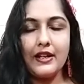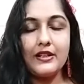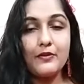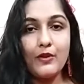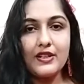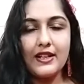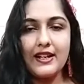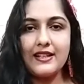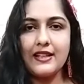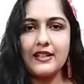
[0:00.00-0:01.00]
It's
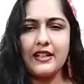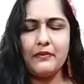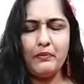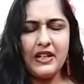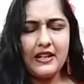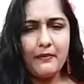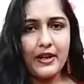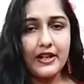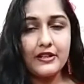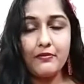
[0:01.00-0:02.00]
moisturize the skin. Believe
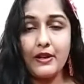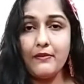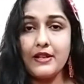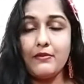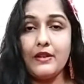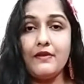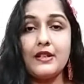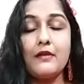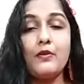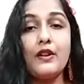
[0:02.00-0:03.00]
me, it's very much
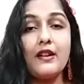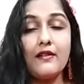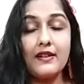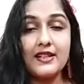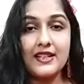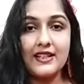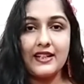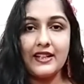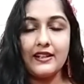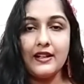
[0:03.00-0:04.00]
beneficial for our
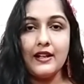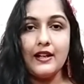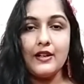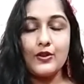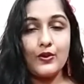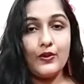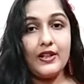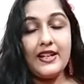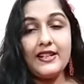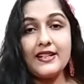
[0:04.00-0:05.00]
skin. So
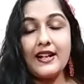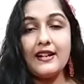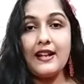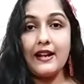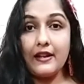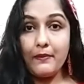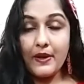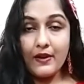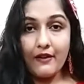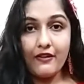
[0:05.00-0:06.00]
let's start, and if you
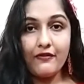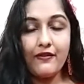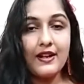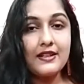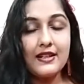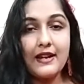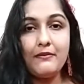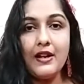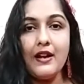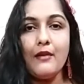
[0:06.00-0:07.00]
have a first time,
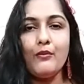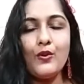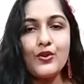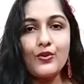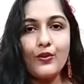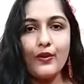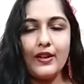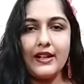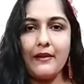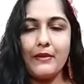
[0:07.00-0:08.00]
most
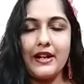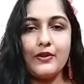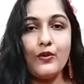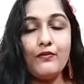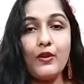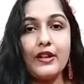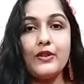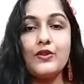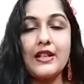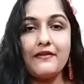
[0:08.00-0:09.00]
welcome, and don't forget
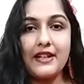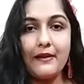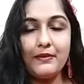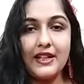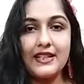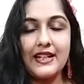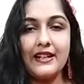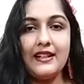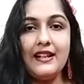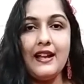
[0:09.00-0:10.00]
to subscribe the
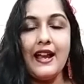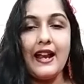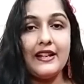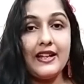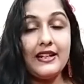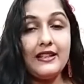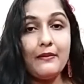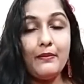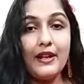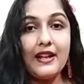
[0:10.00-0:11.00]
channel and hit the
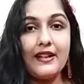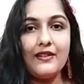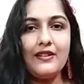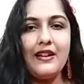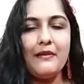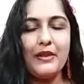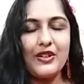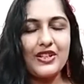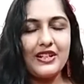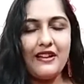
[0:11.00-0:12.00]
bell icon
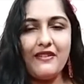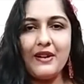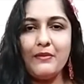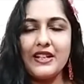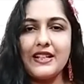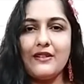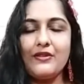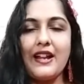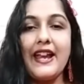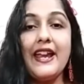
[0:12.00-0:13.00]
because never miss
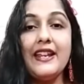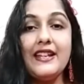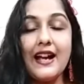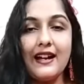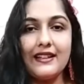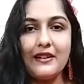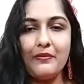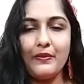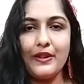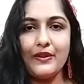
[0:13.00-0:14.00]
out any other
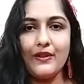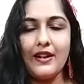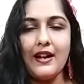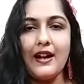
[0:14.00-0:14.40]
video.